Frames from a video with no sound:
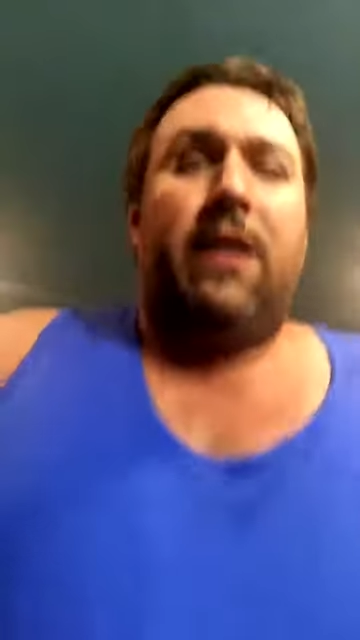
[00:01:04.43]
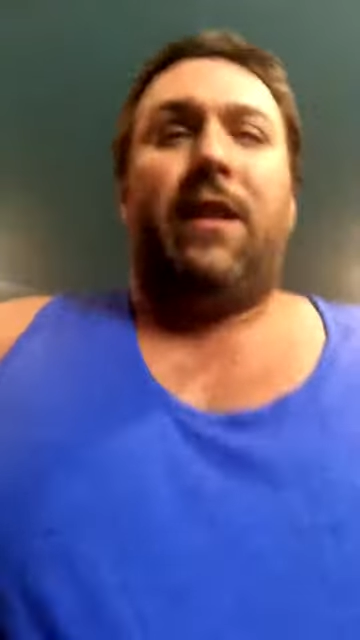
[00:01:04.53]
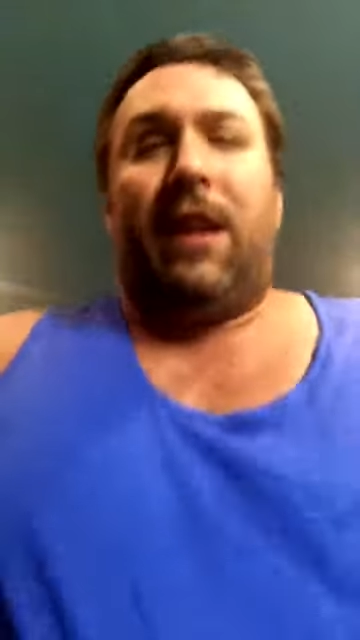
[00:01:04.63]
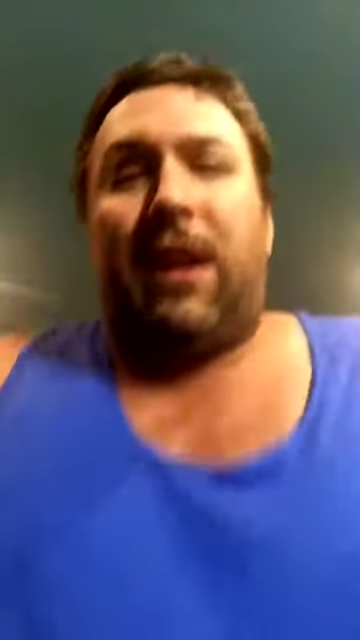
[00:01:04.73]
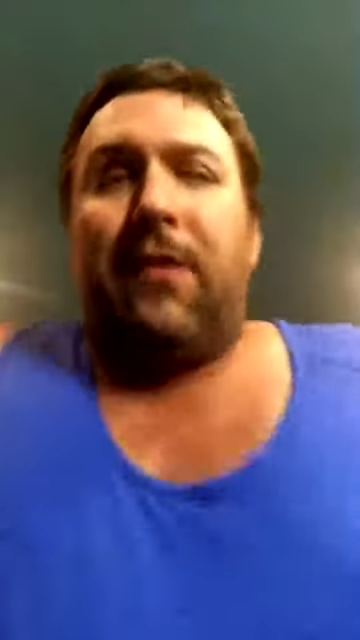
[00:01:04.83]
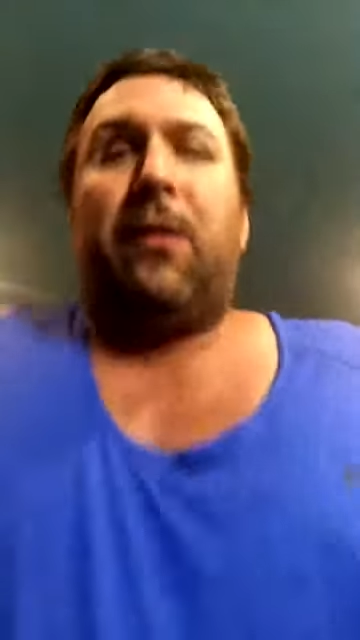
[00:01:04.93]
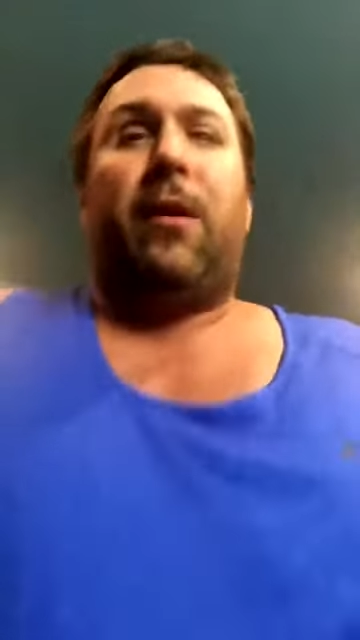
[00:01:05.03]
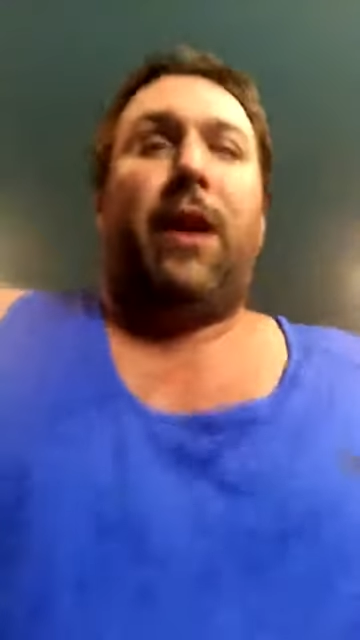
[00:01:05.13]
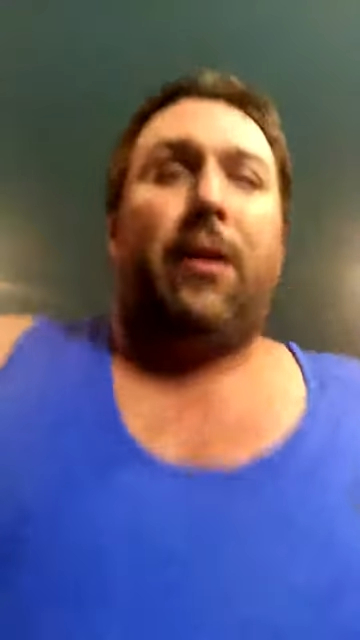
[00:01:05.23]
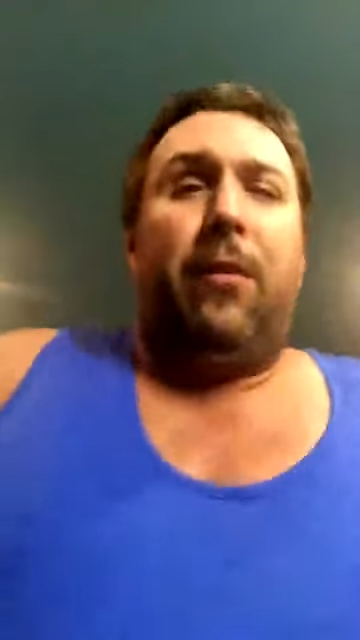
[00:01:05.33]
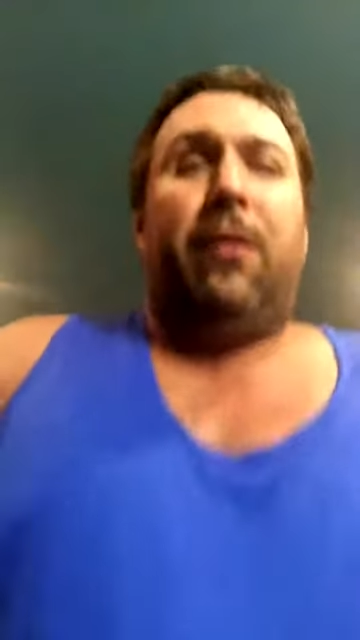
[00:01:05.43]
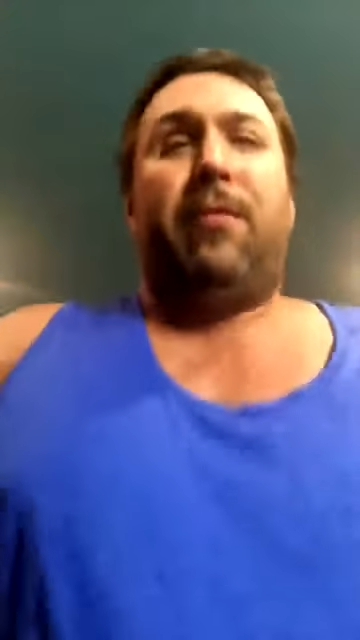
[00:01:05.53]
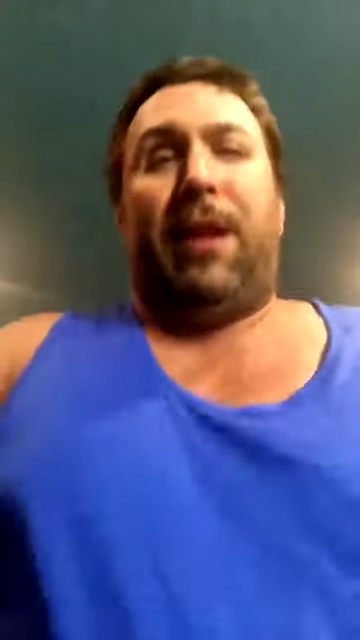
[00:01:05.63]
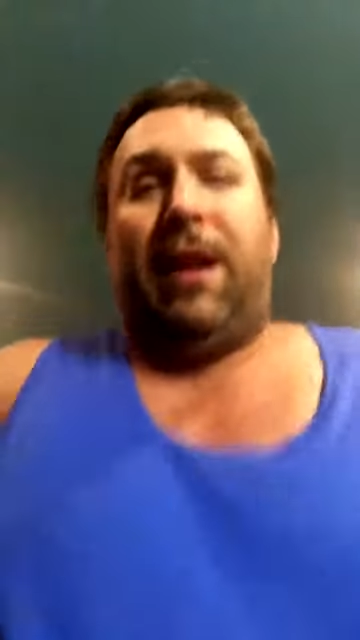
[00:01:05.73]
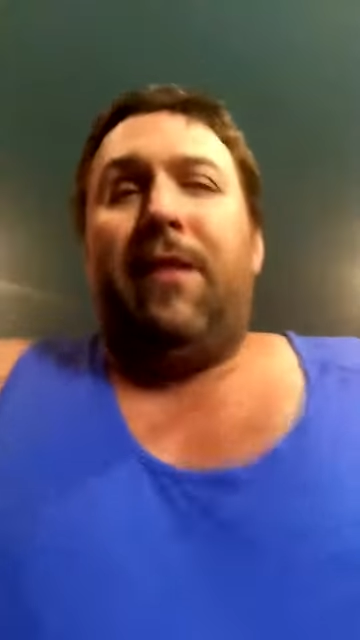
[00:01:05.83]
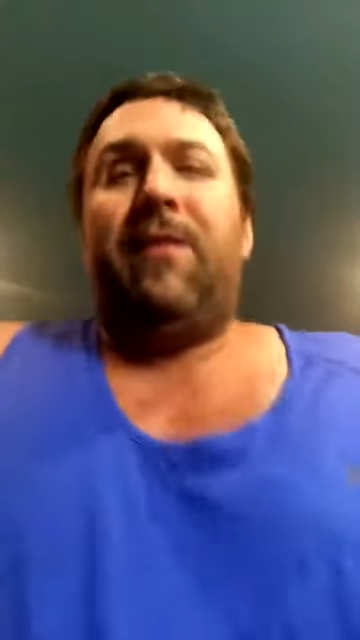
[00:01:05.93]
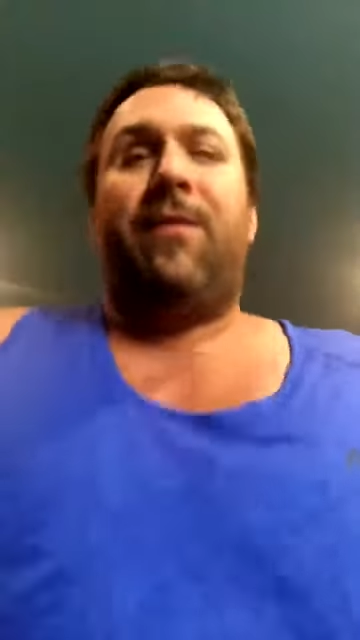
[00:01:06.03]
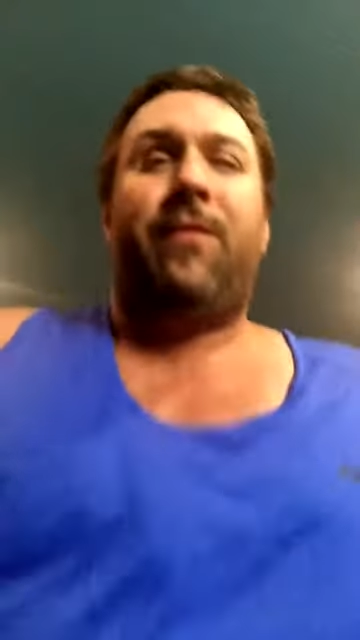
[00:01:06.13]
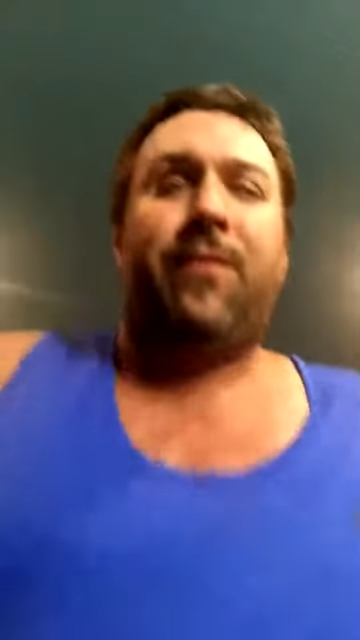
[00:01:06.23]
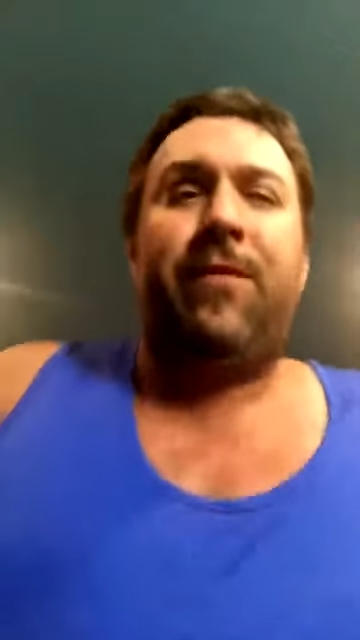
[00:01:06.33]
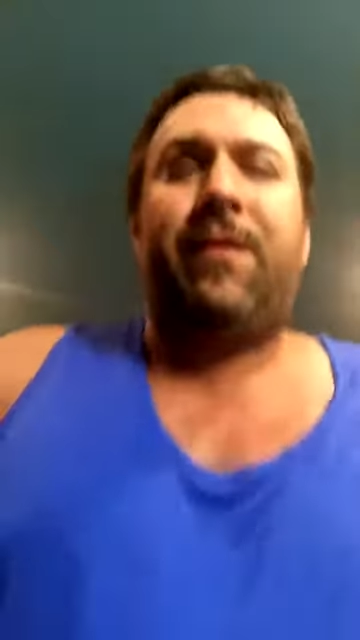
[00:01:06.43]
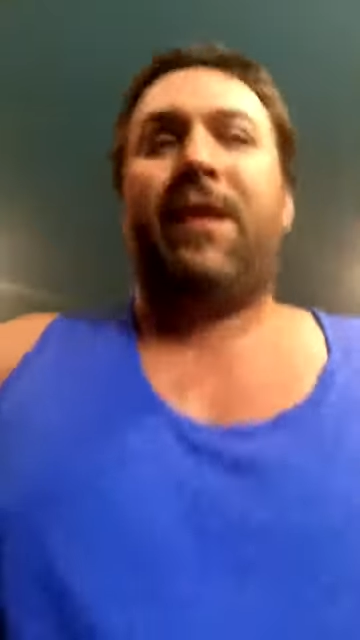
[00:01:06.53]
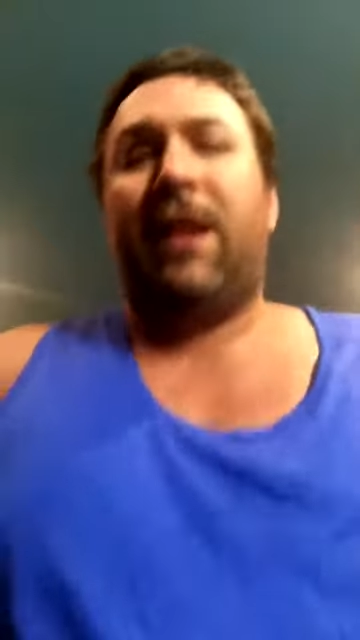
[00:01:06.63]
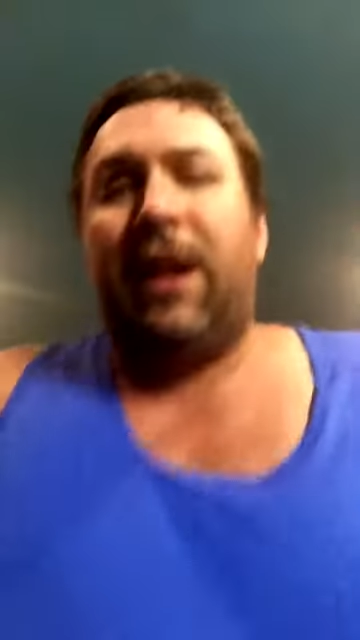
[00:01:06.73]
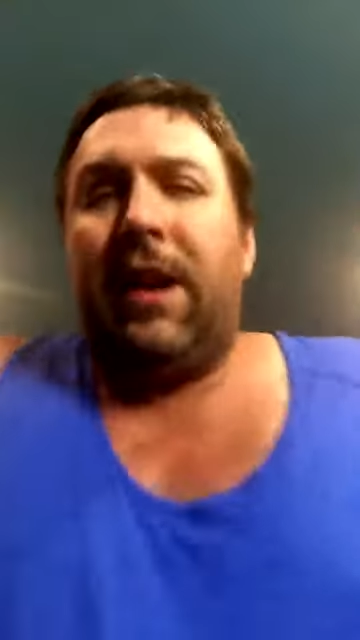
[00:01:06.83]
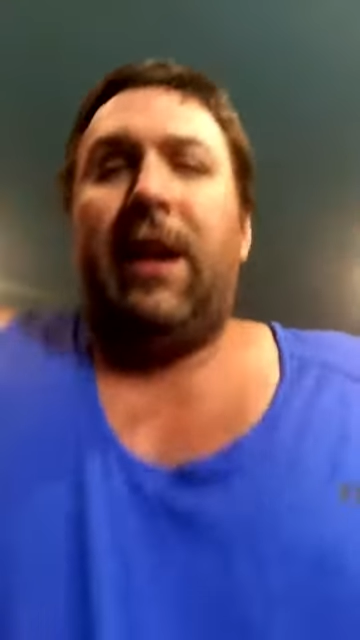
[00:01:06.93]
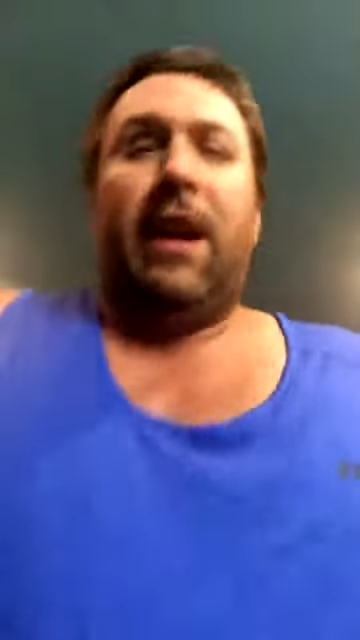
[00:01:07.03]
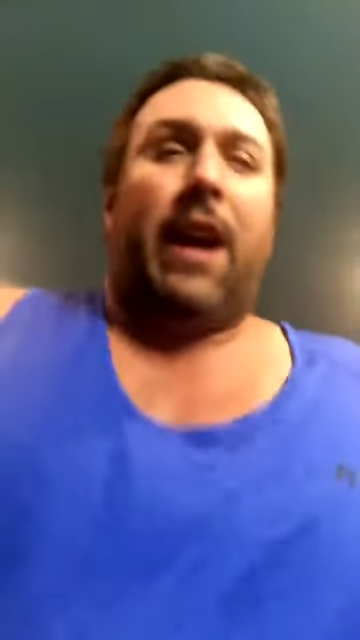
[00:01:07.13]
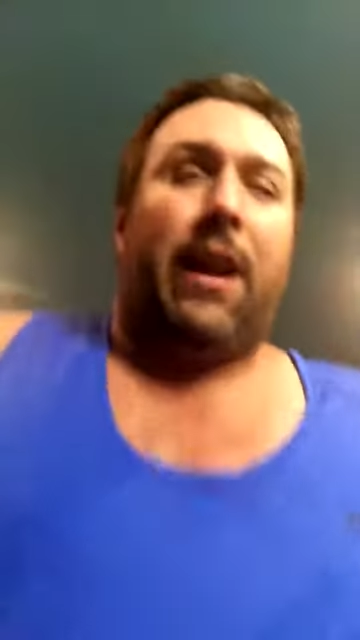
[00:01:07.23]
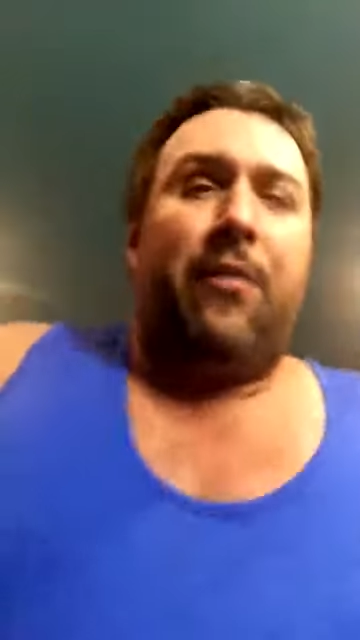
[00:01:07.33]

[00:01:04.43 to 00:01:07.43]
The giveaway will be a